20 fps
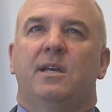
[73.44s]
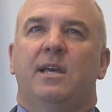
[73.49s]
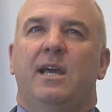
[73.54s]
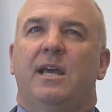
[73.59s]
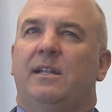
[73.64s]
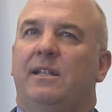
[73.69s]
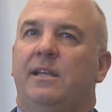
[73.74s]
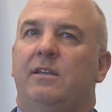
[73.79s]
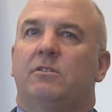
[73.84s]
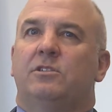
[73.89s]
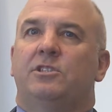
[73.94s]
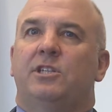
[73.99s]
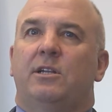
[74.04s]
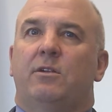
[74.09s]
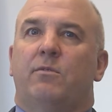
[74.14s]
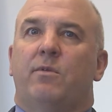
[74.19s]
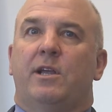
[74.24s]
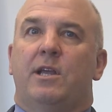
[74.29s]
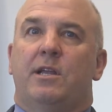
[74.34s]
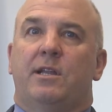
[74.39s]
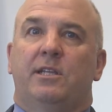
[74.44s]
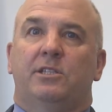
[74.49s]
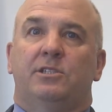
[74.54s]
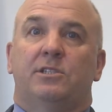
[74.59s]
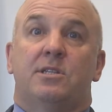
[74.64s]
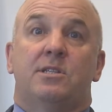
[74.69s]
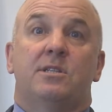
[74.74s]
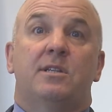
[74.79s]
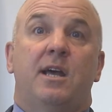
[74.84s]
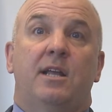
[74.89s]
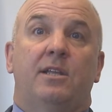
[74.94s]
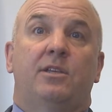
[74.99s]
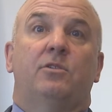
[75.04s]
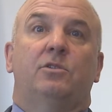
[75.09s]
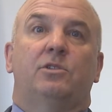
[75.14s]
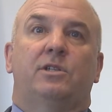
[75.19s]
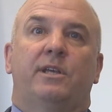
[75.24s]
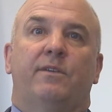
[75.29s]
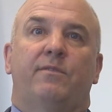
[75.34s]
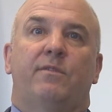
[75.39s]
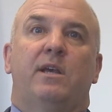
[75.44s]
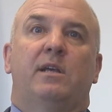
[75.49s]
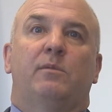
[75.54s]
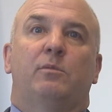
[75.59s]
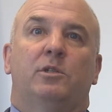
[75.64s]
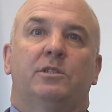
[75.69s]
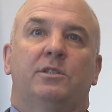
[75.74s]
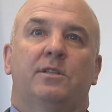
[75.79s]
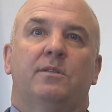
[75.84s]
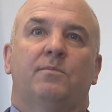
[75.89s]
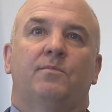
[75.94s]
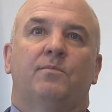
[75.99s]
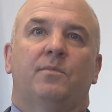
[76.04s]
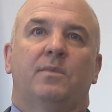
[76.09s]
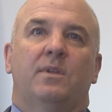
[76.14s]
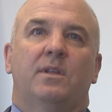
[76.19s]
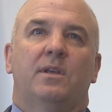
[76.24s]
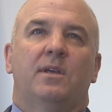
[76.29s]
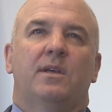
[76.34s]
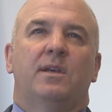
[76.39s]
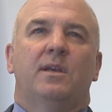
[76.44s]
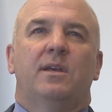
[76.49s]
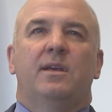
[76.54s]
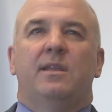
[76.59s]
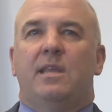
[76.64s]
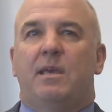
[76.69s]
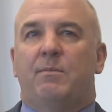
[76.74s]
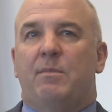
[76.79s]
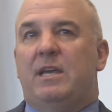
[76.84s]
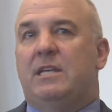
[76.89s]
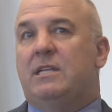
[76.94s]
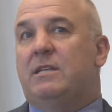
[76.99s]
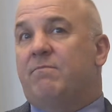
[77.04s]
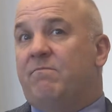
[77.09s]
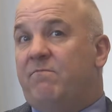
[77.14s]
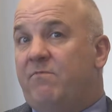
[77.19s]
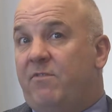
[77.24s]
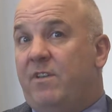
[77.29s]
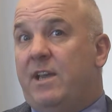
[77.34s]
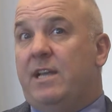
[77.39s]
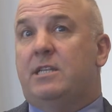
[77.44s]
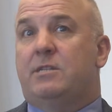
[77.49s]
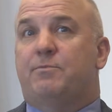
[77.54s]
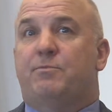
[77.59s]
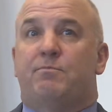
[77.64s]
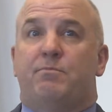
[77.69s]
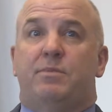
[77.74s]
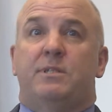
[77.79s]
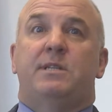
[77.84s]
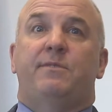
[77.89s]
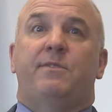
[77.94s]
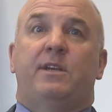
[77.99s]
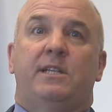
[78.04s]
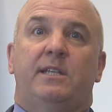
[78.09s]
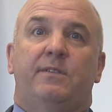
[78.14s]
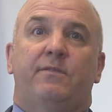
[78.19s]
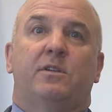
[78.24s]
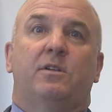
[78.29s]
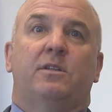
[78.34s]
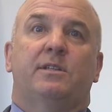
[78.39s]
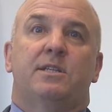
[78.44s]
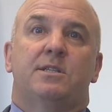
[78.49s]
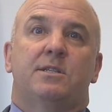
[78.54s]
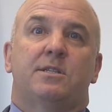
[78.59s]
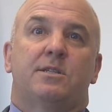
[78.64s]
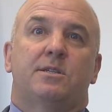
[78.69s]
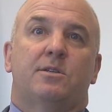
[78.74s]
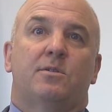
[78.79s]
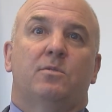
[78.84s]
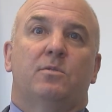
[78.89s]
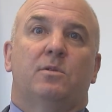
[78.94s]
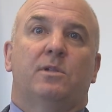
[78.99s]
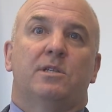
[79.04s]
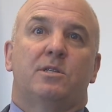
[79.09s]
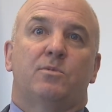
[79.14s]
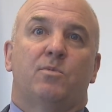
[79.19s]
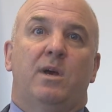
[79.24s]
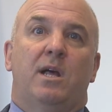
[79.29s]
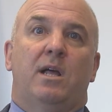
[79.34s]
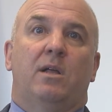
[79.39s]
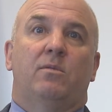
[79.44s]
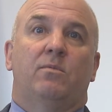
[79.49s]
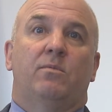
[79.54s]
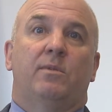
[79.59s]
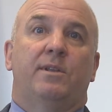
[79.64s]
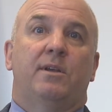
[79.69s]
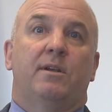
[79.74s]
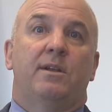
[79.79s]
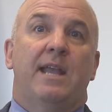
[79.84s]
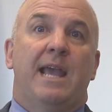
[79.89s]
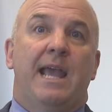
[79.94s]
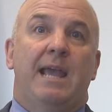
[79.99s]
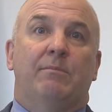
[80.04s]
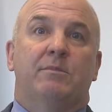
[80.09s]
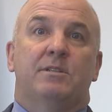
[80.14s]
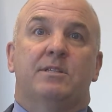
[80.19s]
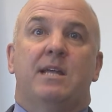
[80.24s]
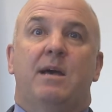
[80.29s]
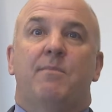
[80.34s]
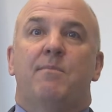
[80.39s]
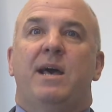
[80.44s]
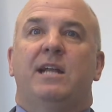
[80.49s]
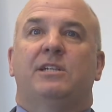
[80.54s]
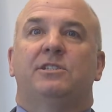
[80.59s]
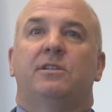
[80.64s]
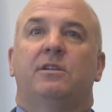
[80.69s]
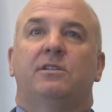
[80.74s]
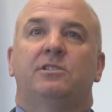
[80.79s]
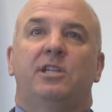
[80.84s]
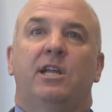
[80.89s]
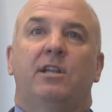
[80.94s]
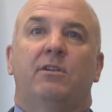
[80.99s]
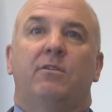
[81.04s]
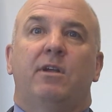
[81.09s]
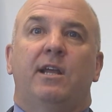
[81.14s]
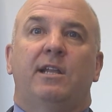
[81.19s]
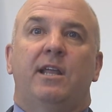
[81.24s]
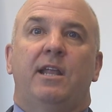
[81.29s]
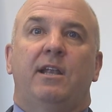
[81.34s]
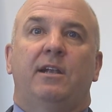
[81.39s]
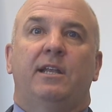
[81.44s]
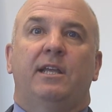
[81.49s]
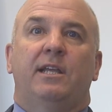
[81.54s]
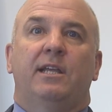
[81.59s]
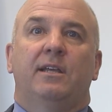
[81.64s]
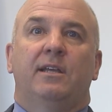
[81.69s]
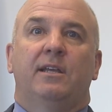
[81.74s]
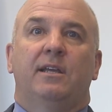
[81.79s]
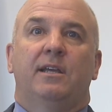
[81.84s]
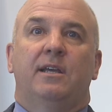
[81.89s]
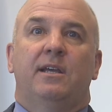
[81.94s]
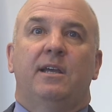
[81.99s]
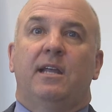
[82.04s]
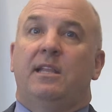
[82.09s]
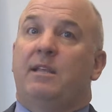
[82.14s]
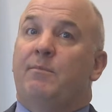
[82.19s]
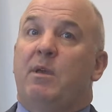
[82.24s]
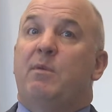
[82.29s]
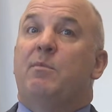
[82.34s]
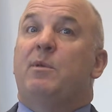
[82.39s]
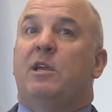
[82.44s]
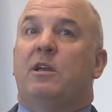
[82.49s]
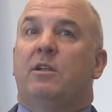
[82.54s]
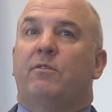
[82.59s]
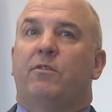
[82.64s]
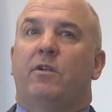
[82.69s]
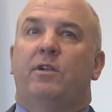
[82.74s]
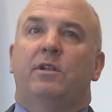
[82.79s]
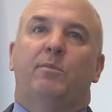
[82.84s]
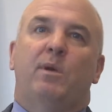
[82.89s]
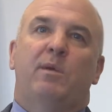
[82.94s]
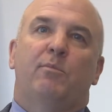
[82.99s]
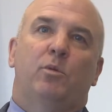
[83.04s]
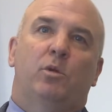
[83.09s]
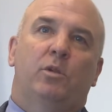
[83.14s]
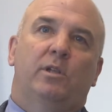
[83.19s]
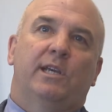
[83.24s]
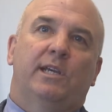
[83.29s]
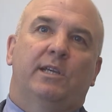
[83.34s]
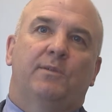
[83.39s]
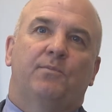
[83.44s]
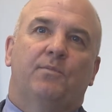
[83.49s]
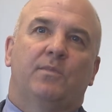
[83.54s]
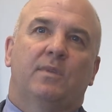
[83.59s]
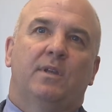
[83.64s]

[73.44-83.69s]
and legal gender recognition is not usually available to them. They may face specific difficulties in school as well, when their name does not match their gender identity, and they may be confronted by bullying.